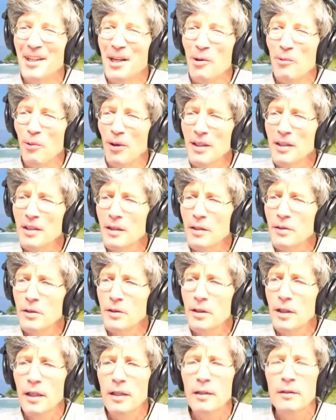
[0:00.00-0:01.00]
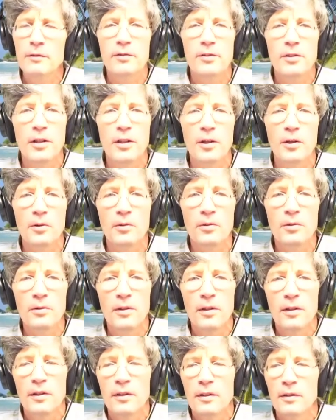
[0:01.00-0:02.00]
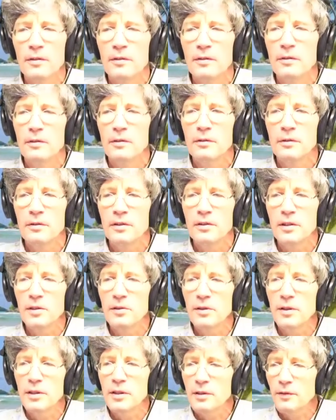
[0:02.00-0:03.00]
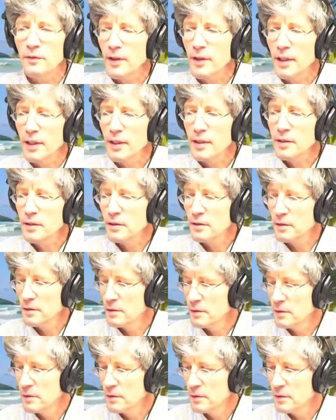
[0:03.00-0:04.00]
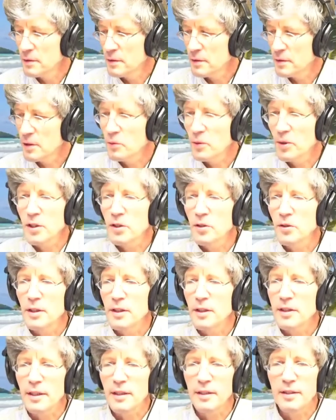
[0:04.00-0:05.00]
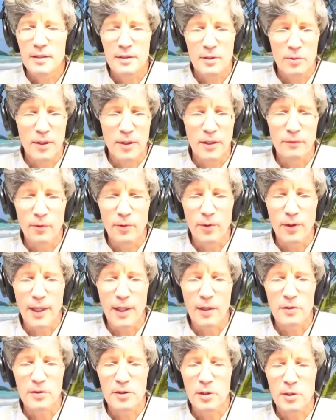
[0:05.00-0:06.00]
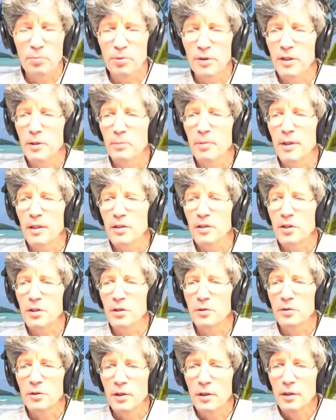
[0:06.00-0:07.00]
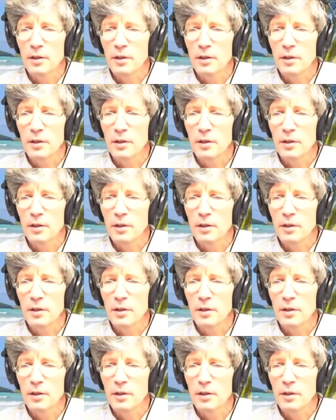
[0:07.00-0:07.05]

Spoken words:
One glue gun for a whole series of things? No wonder it takes 24 hours to print a pair of shoes.